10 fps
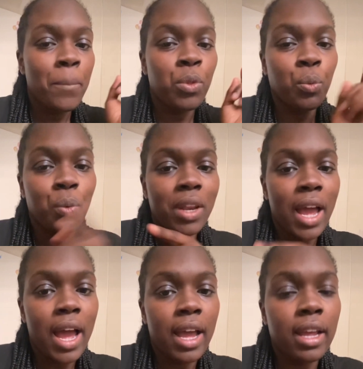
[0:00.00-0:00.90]
when
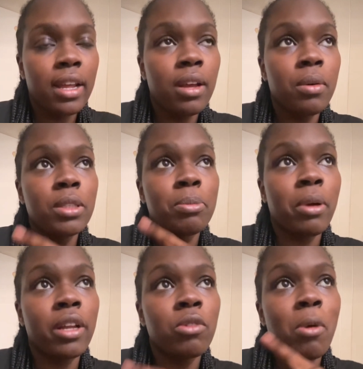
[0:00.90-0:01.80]
I was
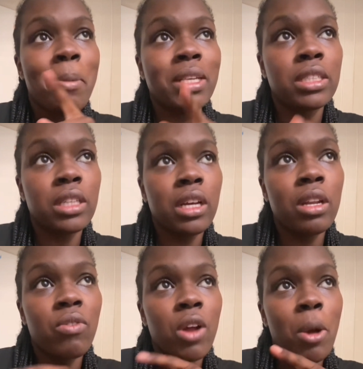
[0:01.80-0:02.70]
pregnant with my son
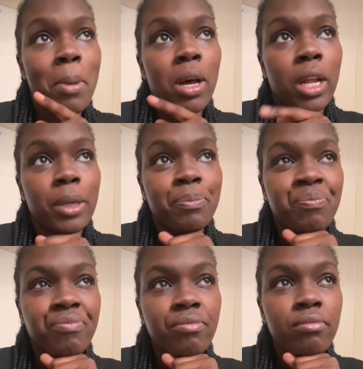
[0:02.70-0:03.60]
around about, like,
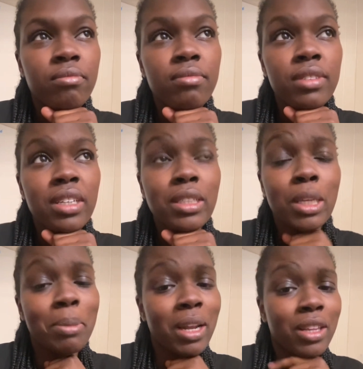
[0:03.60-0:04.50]
I said
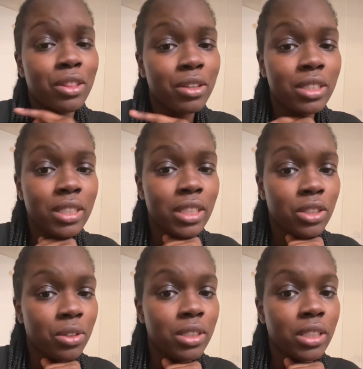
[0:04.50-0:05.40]
about, like, 36,
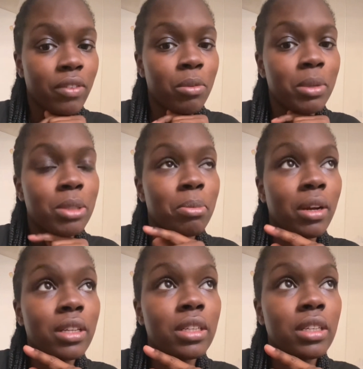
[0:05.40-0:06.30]
37 weeks
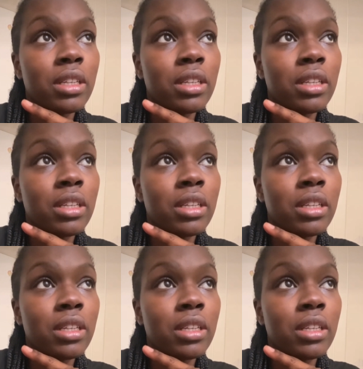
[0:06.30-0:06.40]
pregnant,